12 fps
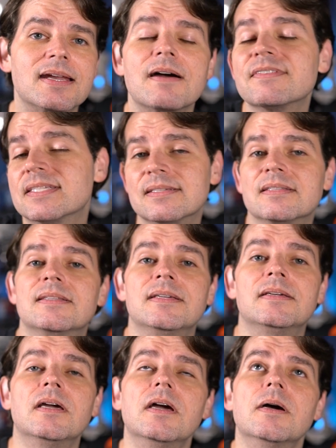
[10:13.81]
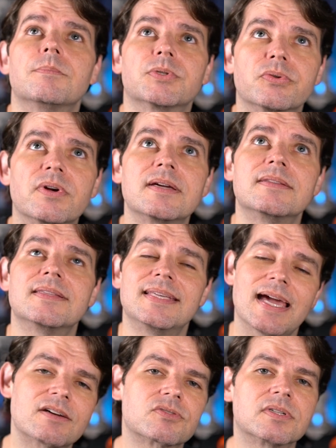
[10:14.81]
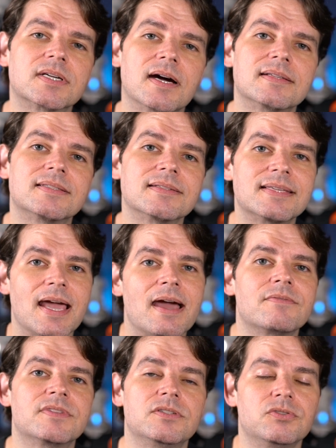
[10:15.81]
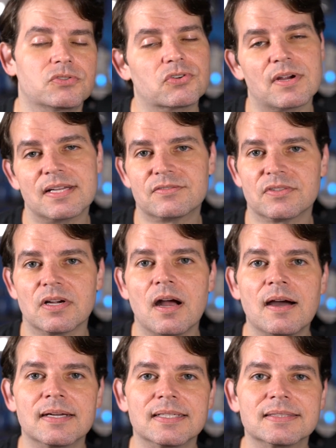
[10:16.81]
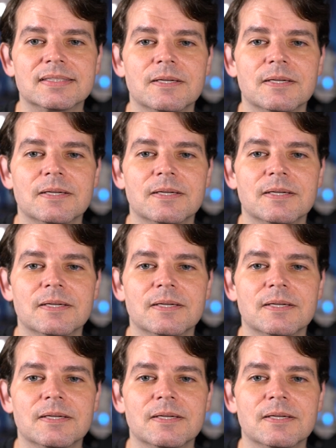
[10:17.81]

Obviously, the Blu-ray, the theatrical cut, does have the new transfer on it.